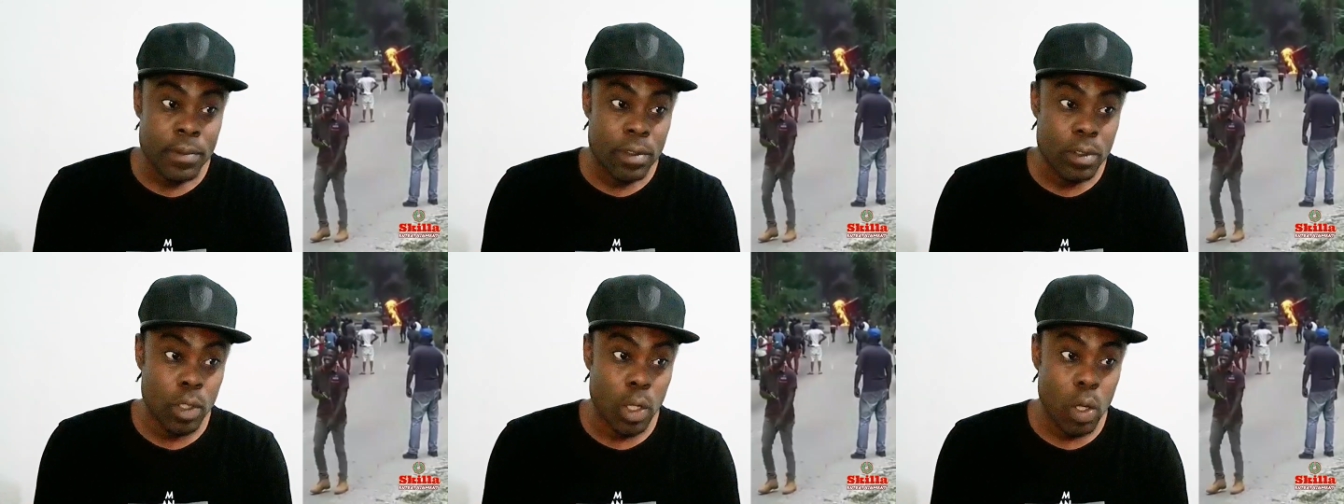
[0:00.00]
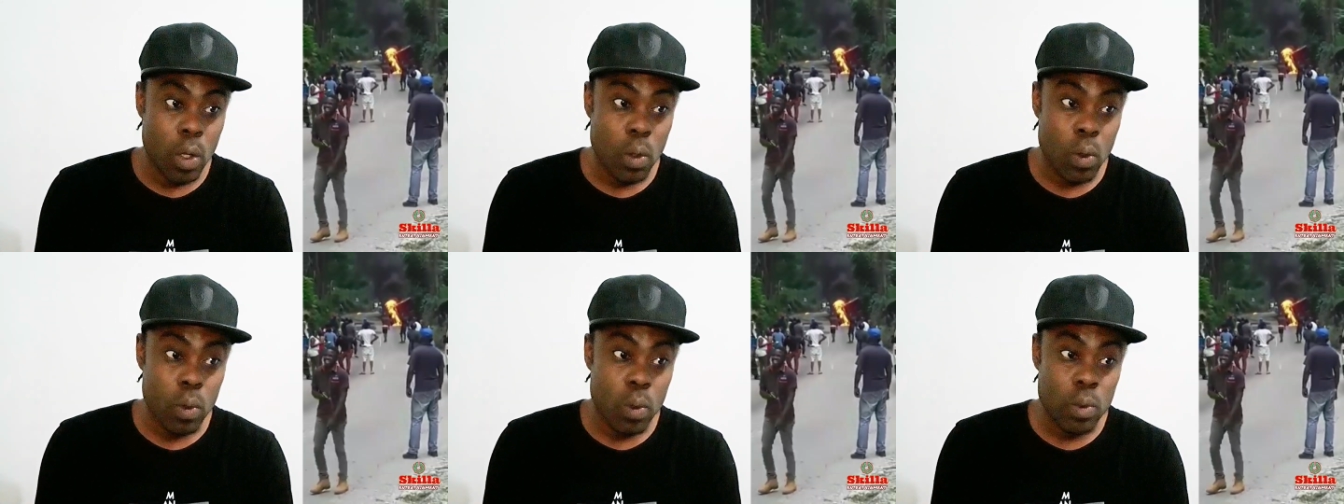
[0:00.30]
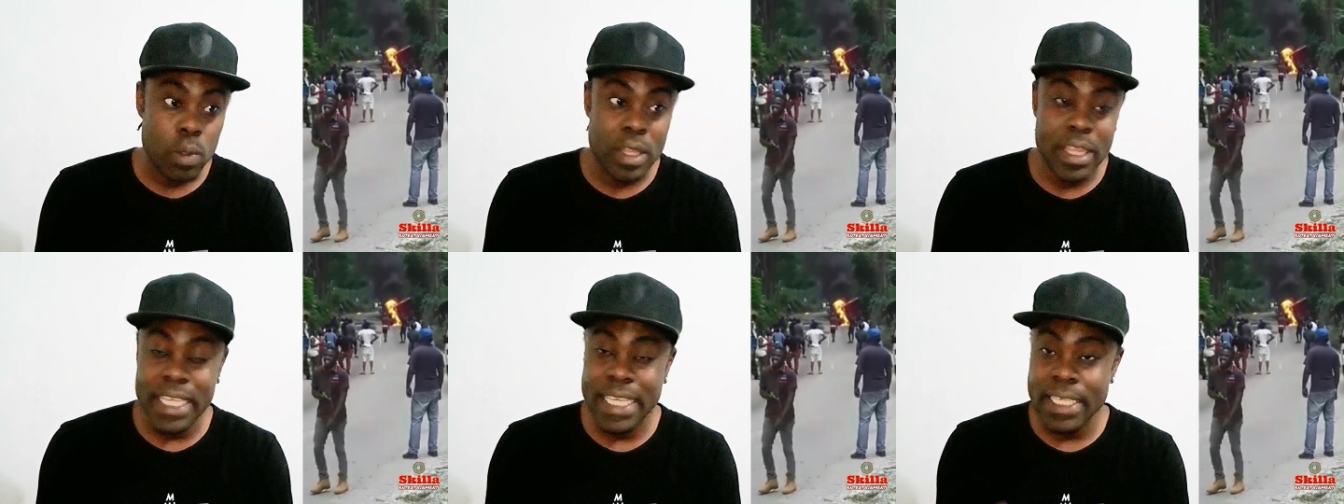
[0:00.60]

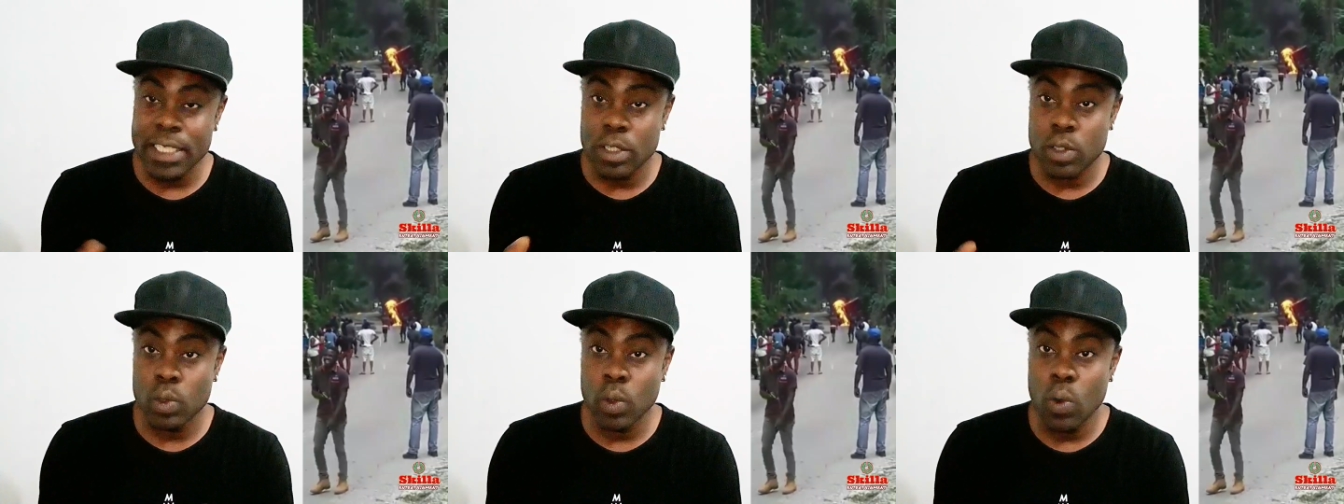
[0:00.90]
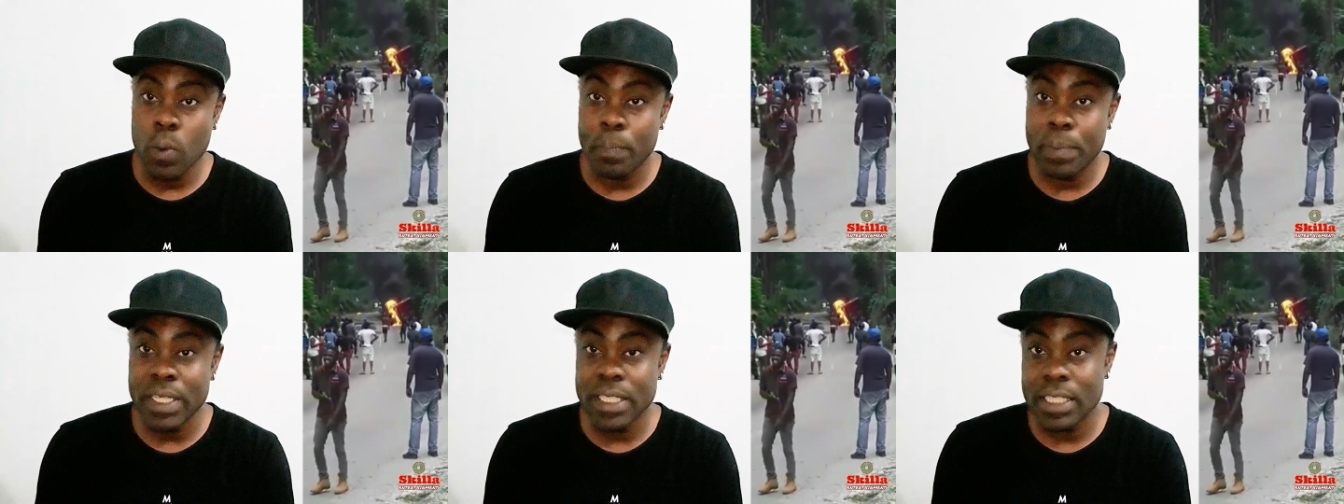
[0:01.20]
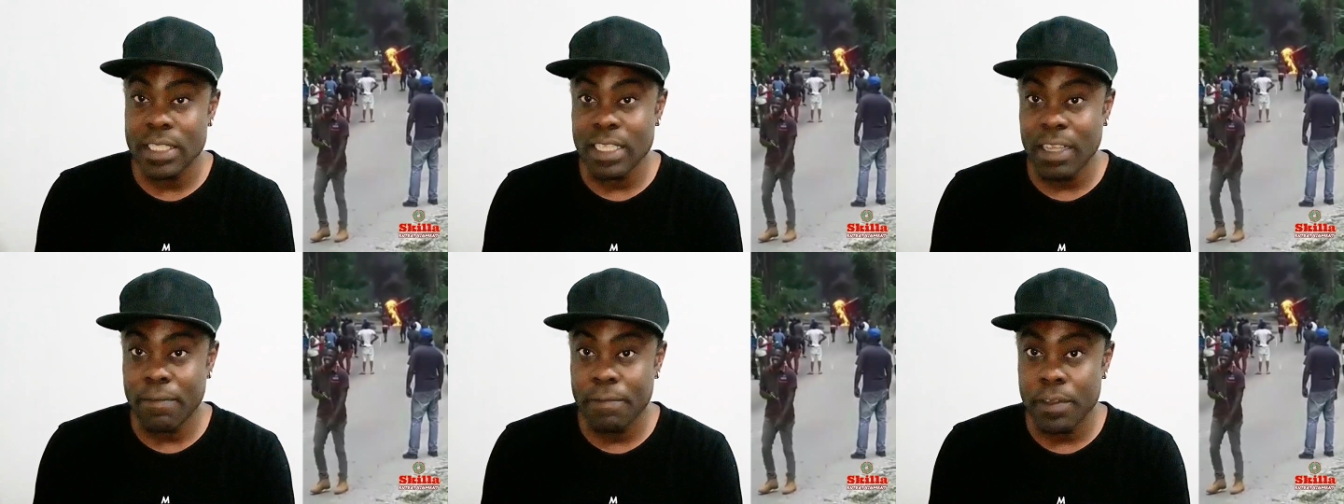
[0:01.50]
Now, these two
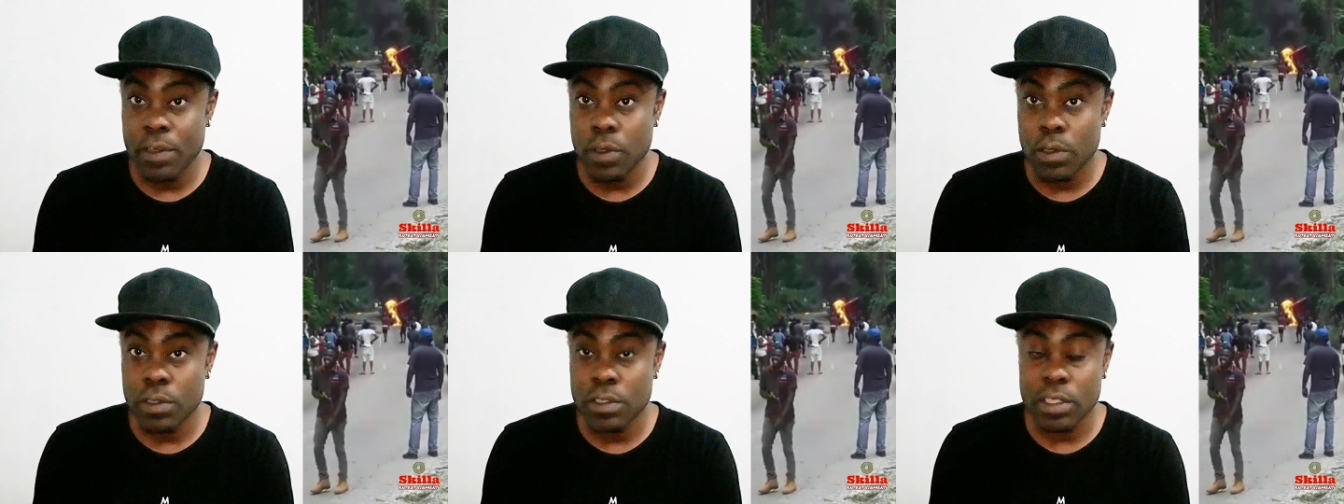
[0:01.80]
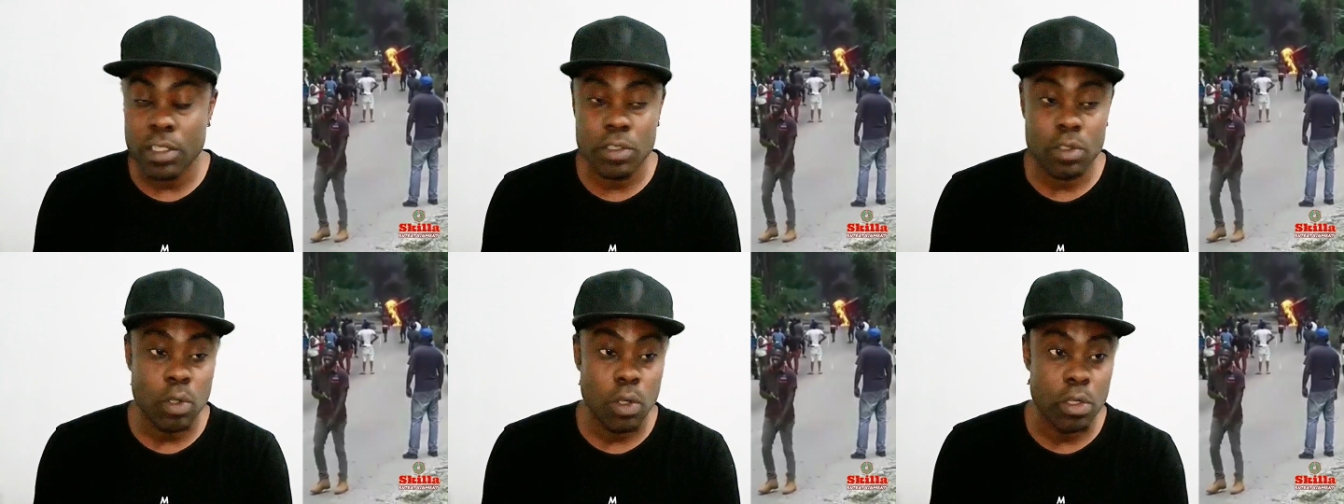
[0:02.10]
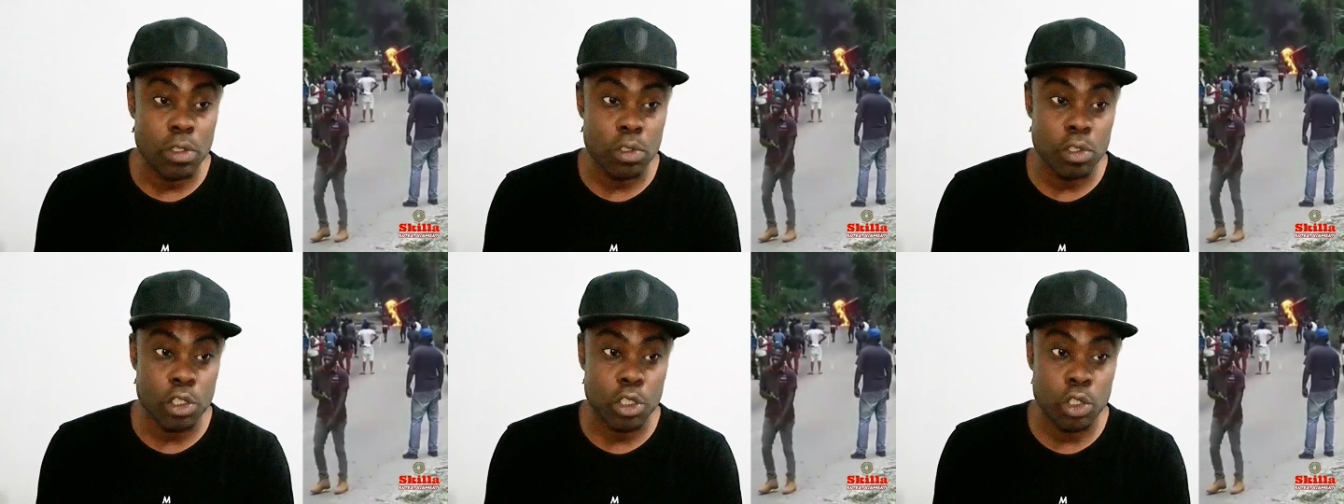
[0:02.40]
pieces of videos is
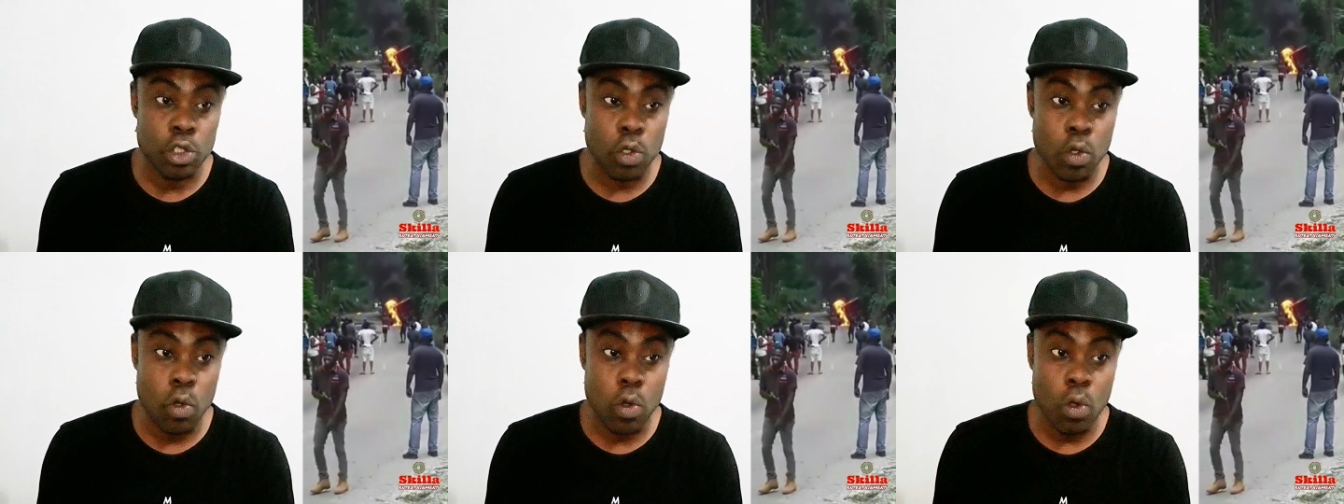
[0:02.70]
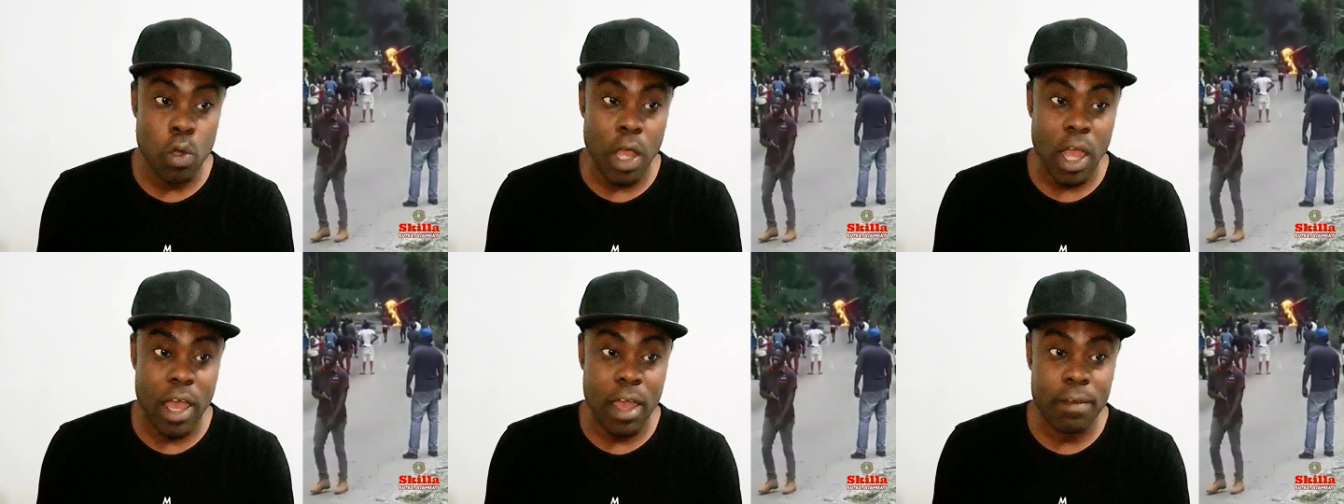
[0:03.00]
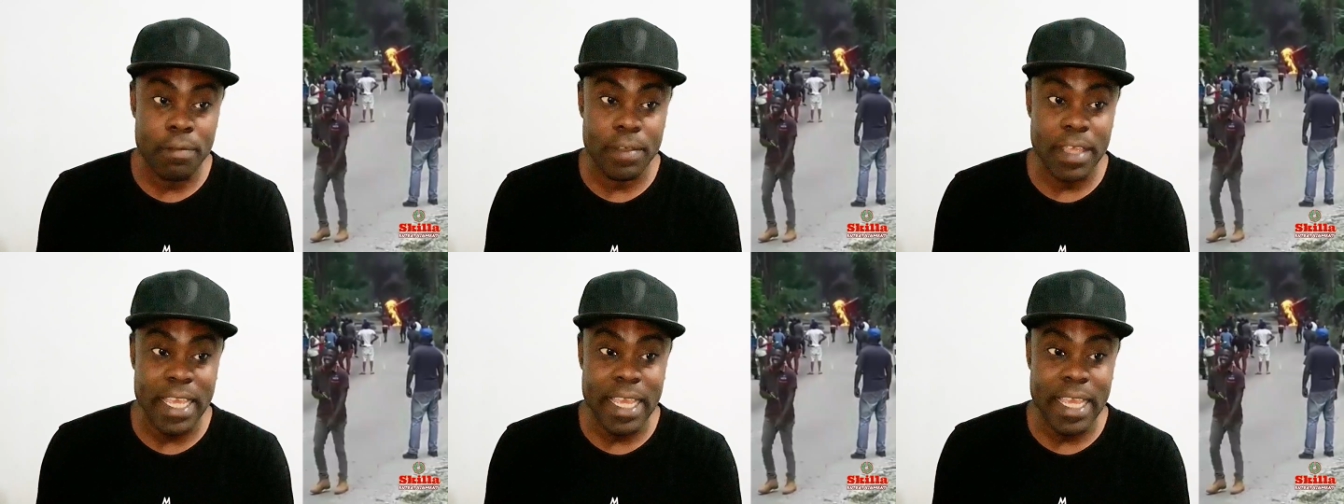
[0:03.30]
going to show of